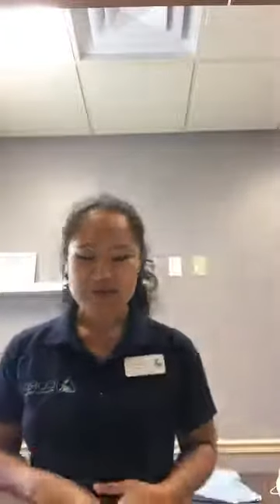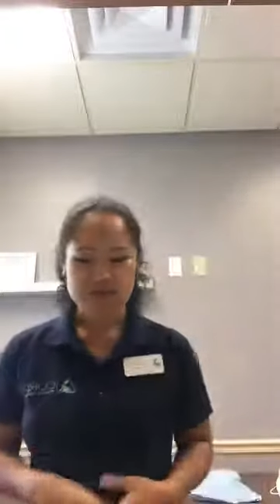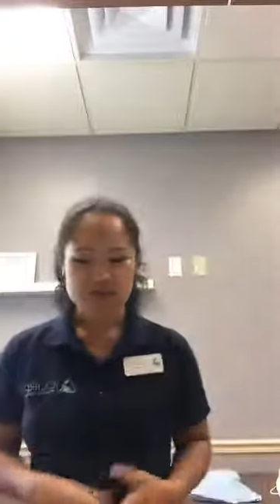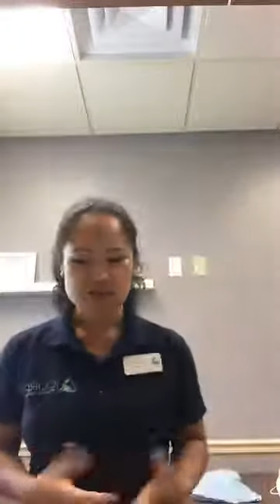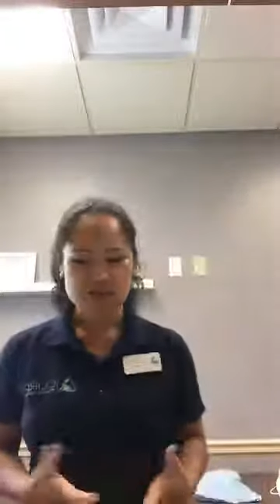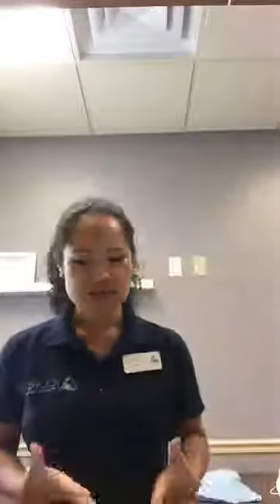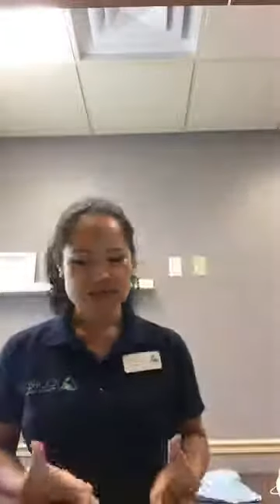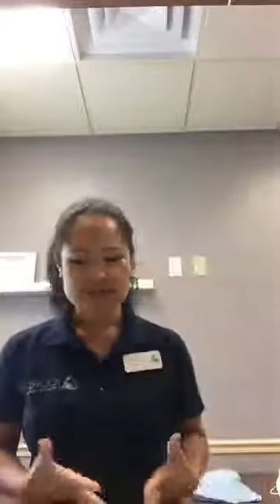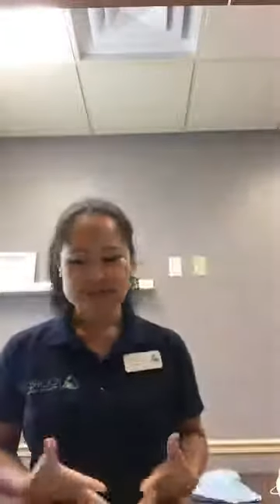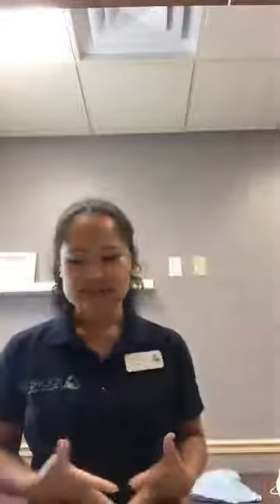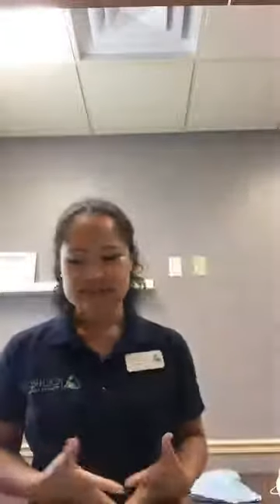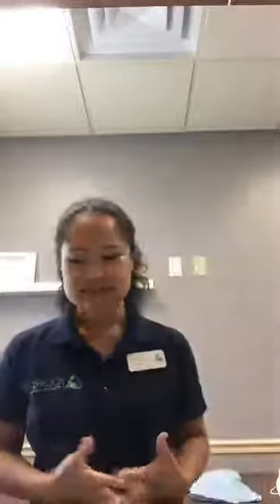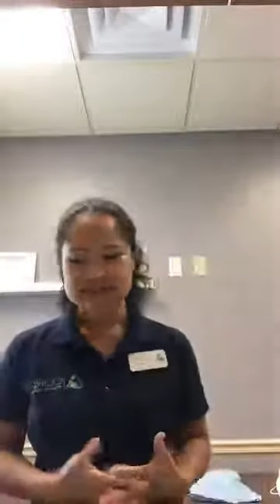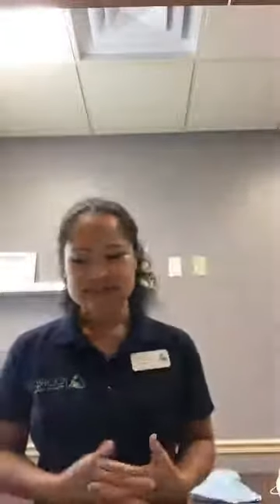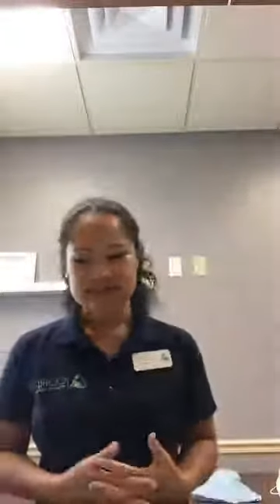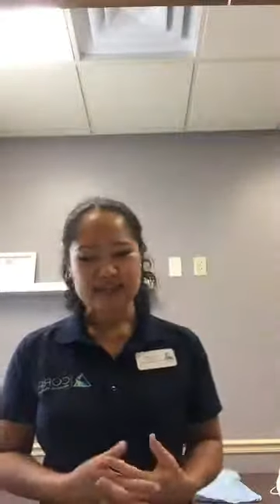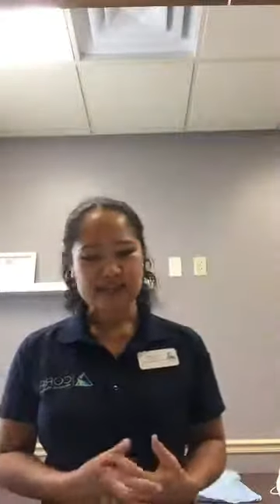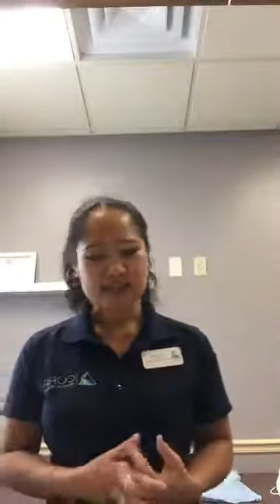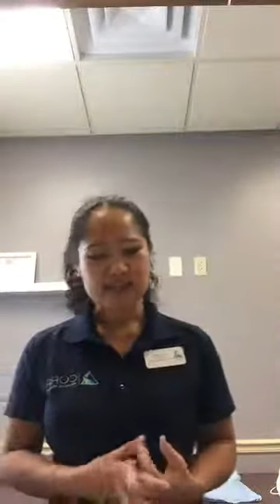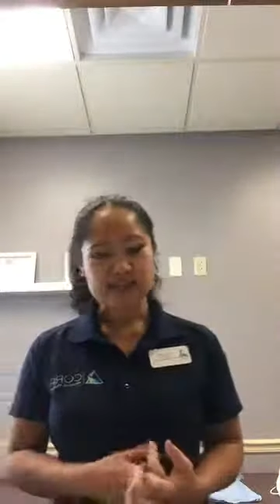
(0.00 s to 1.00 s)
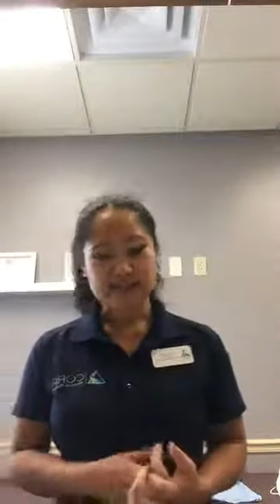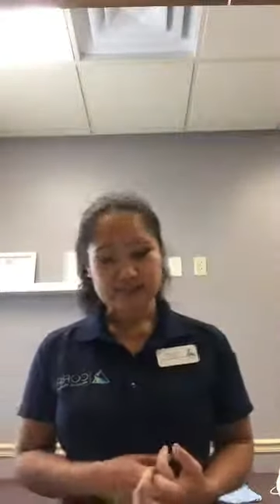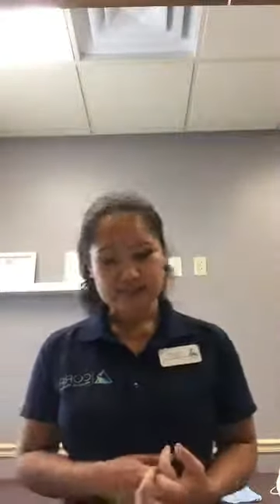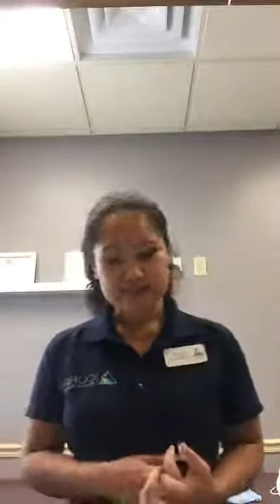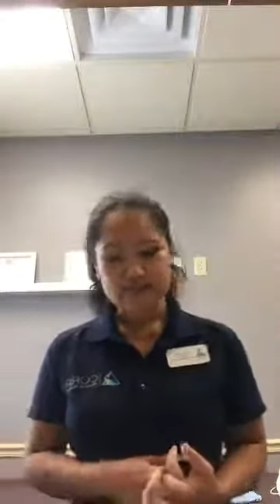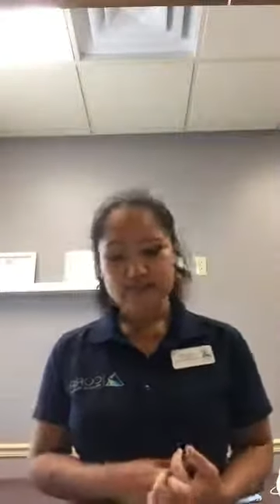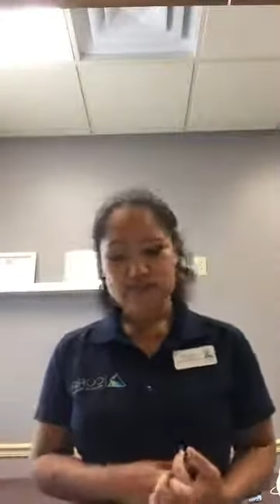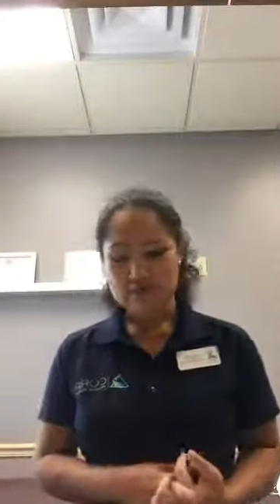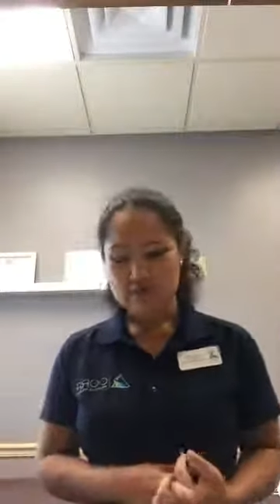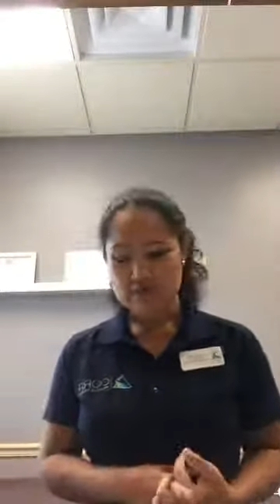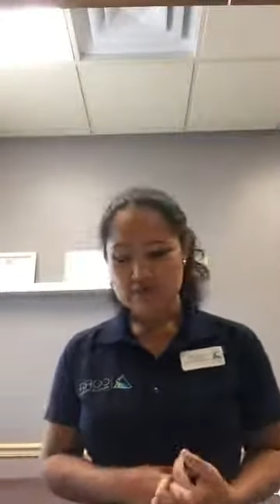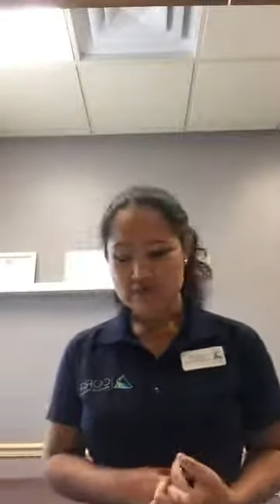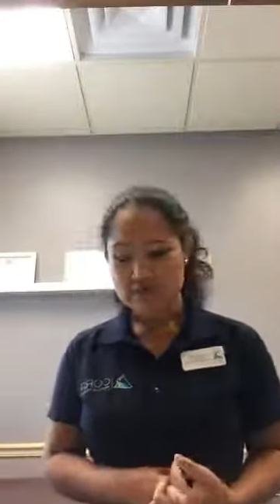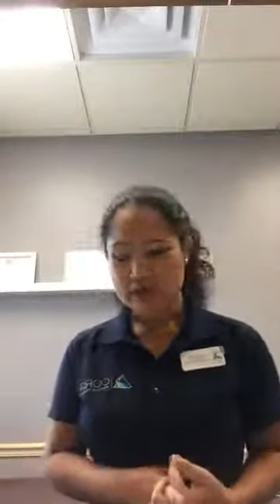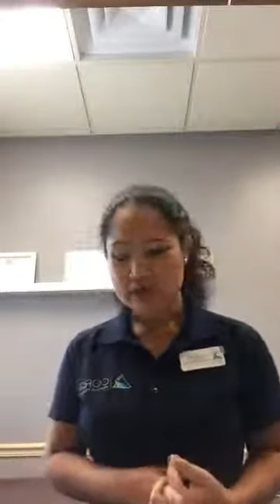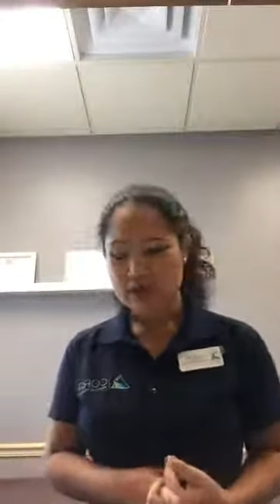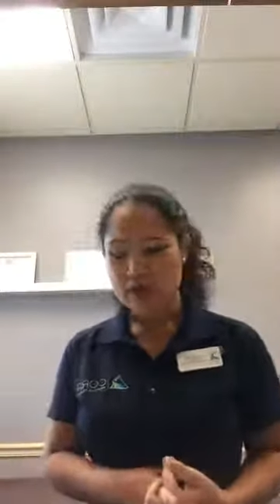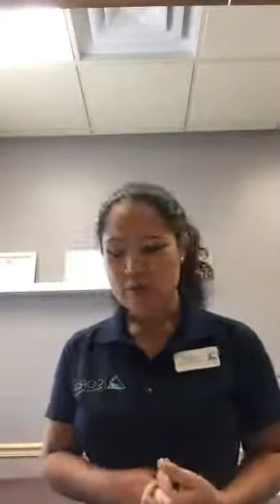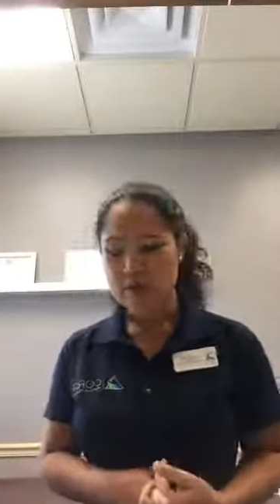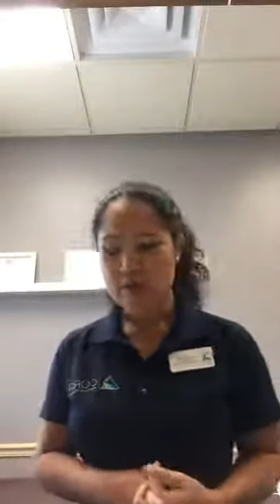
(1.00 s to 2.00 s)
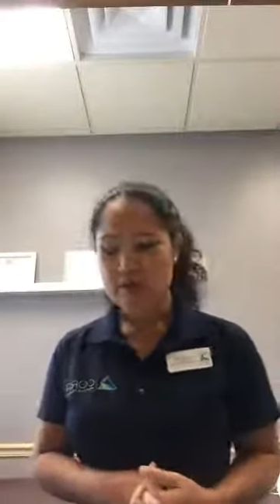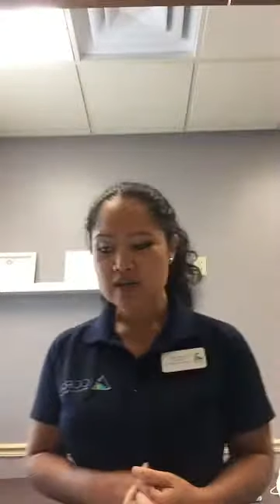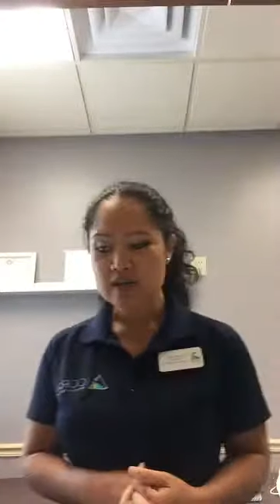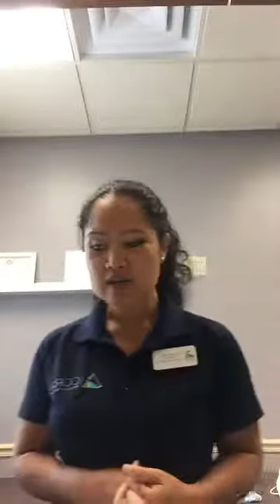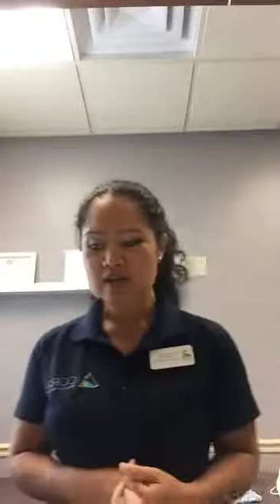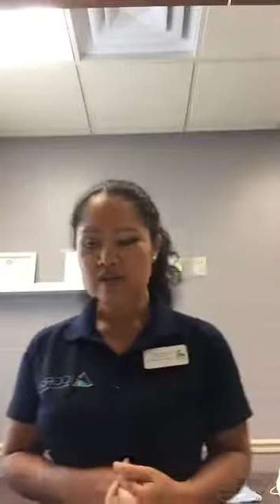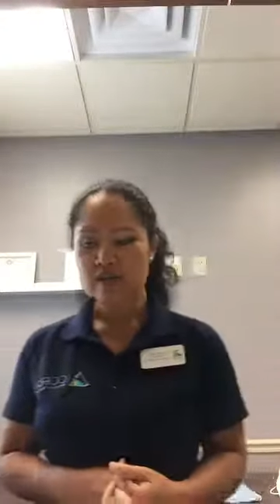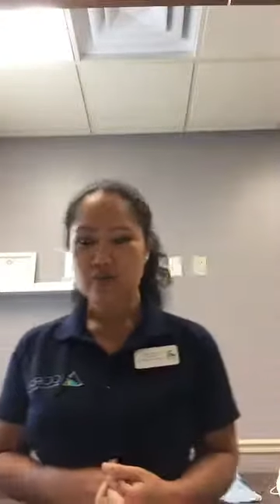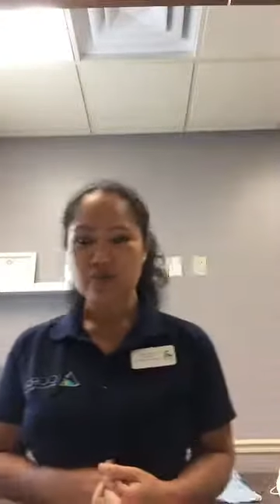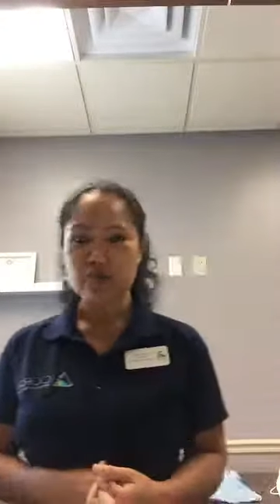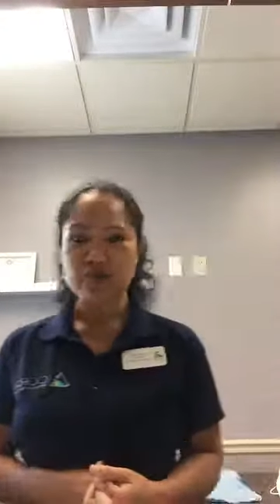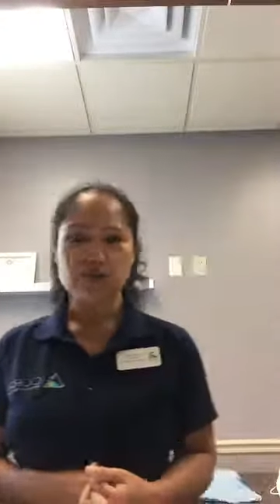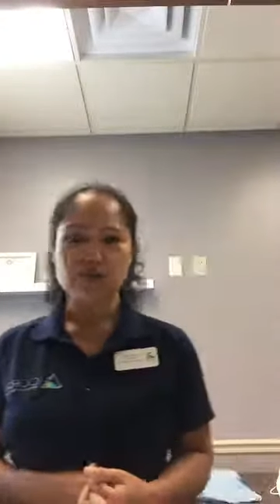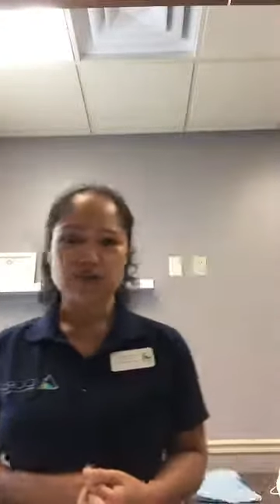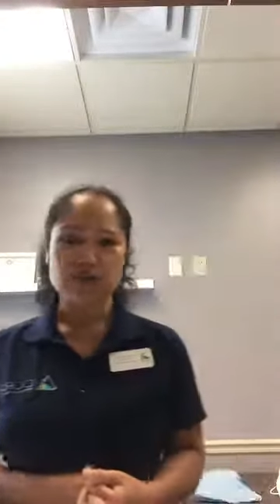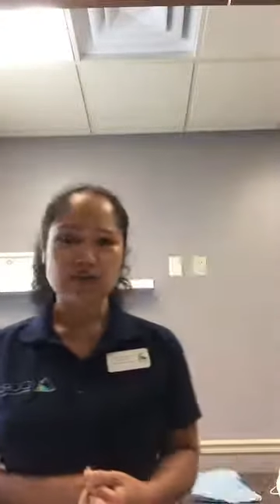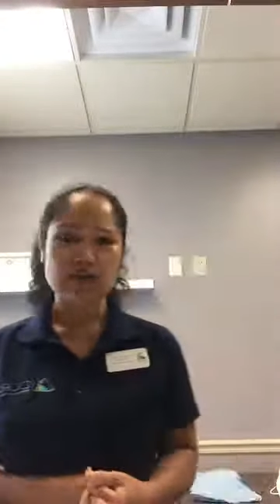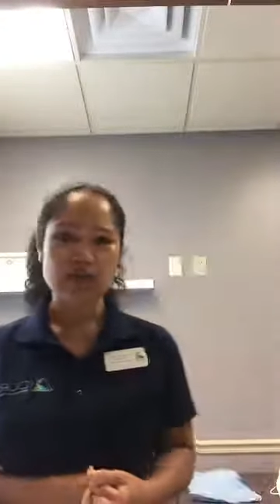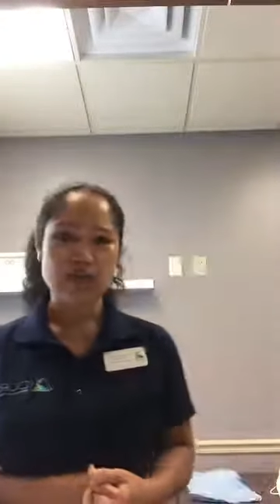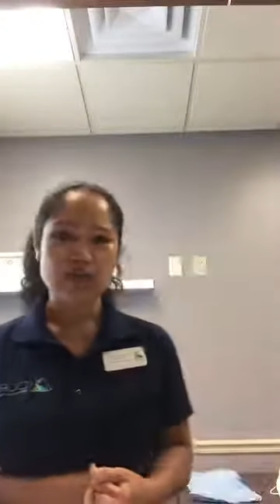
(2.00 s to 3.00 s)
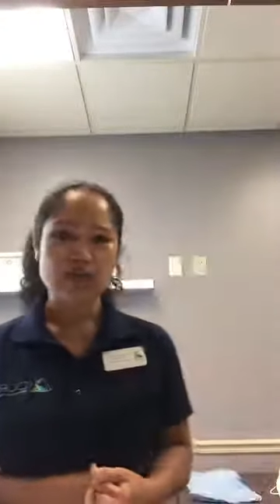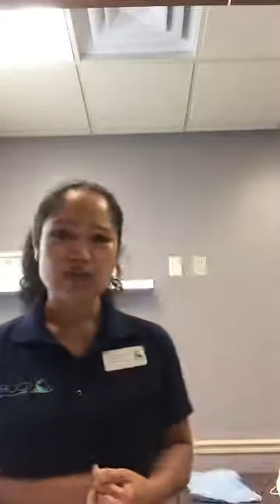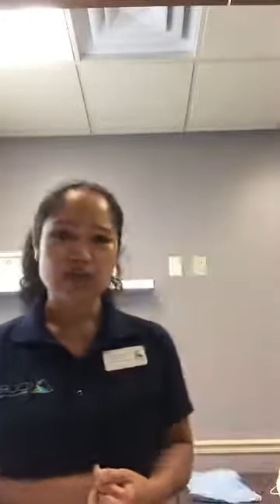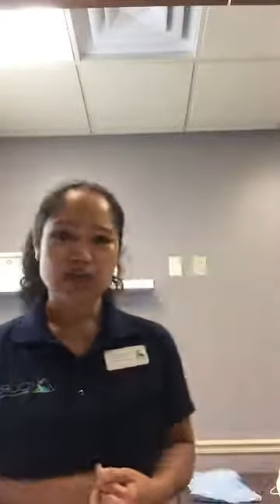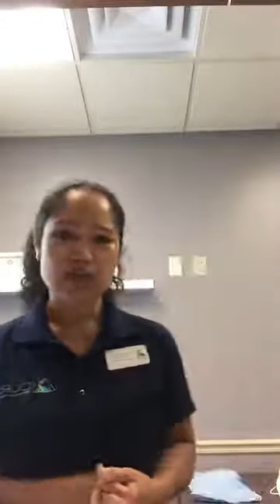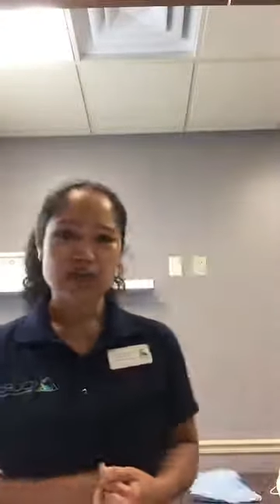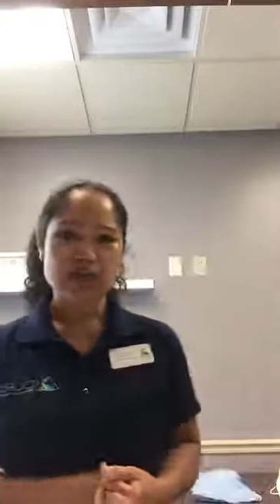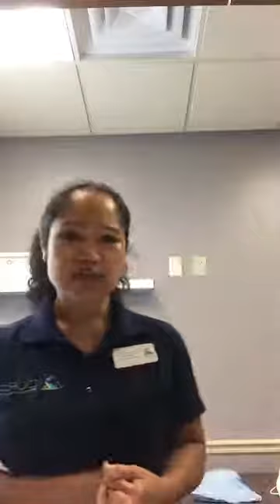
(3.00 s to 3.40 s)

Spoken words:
just to see how many of you feel